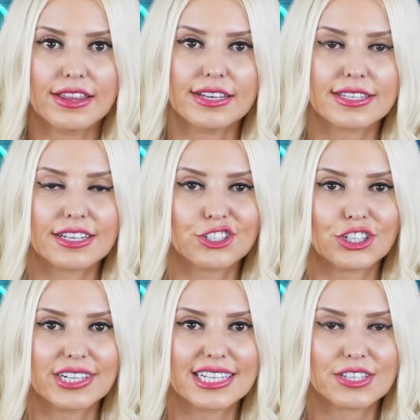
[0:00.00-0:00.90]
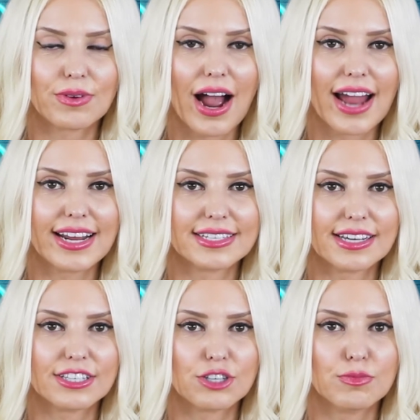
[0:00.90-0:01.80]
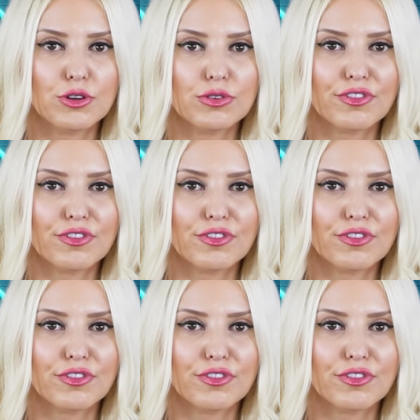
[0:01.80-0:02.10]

This luxurious ride has a smooth